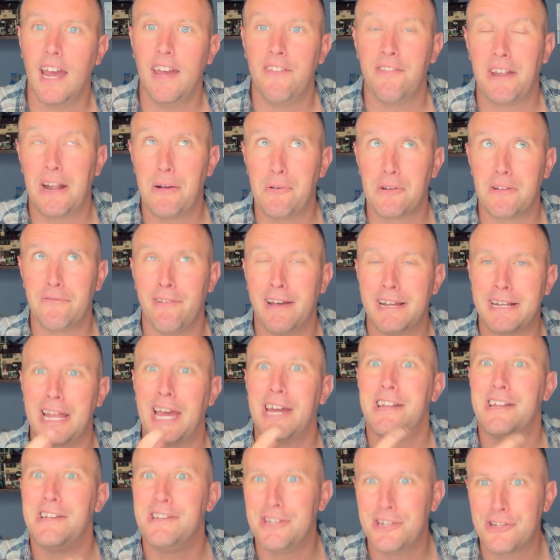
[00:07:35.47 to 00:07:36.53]
and then I would have liked
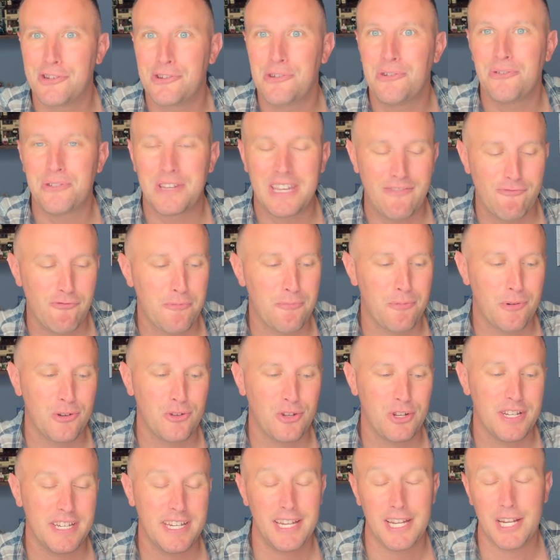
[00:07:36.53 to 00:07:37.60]
an additional gift with
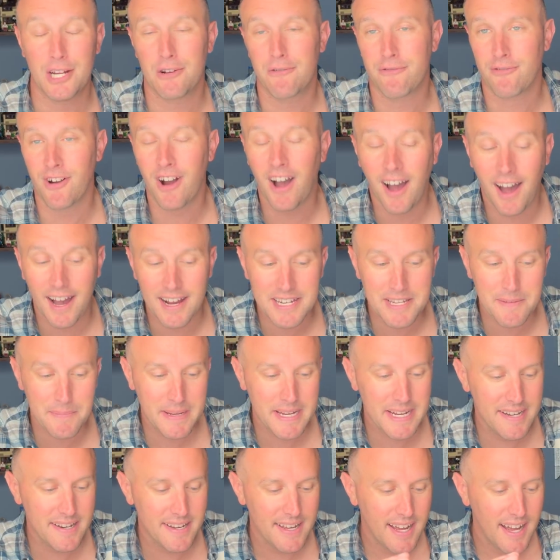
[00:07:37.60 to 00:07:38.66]
purchase here for
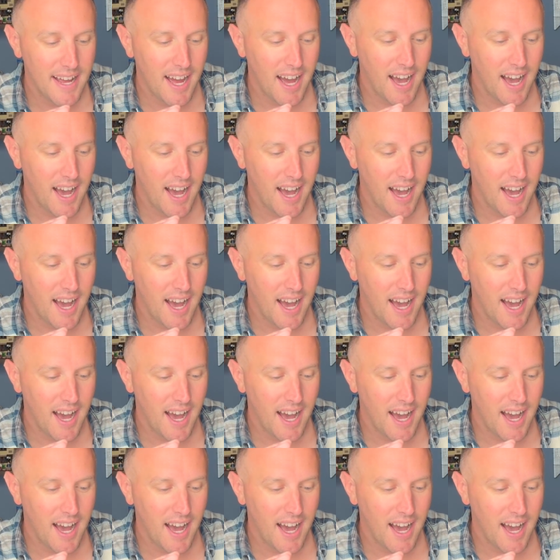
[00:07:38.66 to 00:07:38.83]
Hogsmeade.